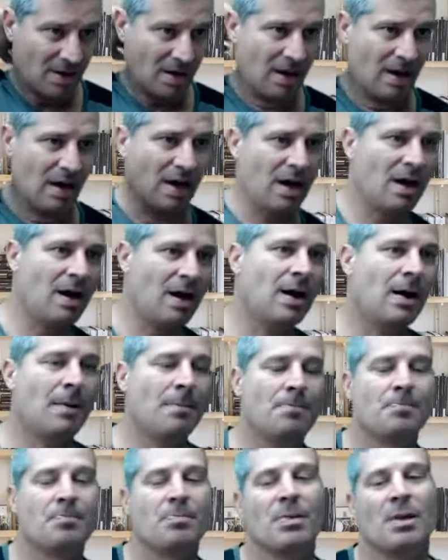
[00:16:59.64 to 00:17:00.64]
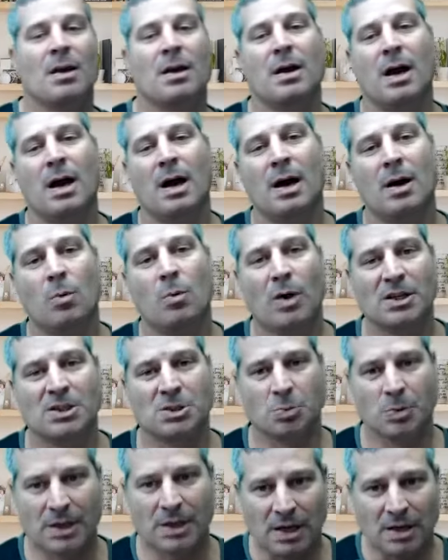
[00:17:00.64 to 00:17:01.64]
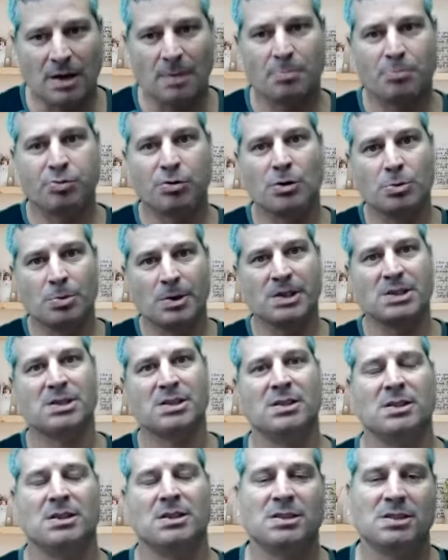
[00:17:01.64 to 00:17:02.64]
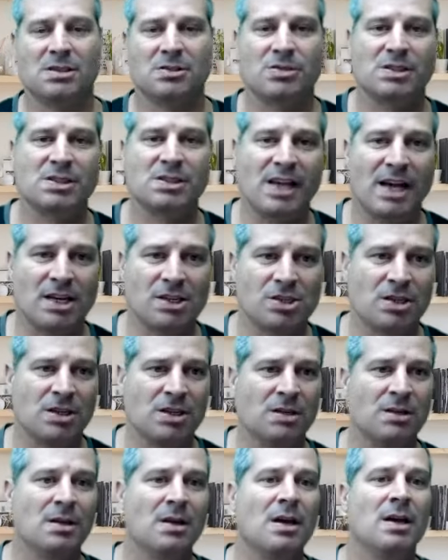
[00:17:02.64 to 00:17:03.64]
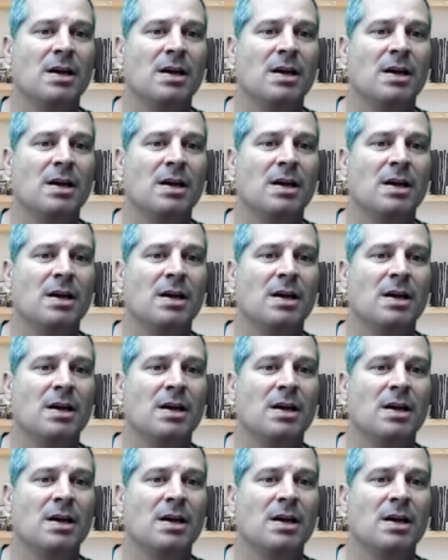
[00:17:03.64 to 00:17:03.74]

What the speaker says: once we kind of progress in this transaction